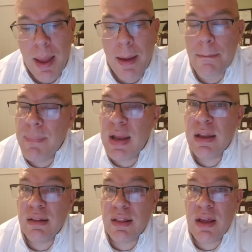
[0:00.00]

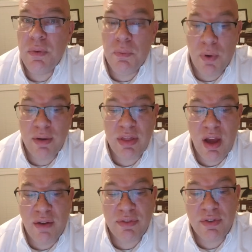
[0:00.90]
Immediately, one of the
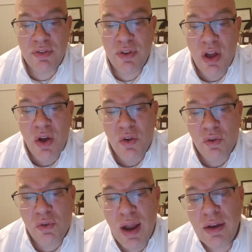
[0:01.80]
officers
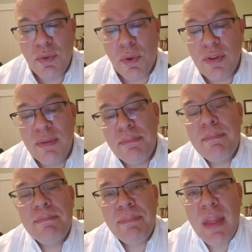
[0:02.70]
ran towards him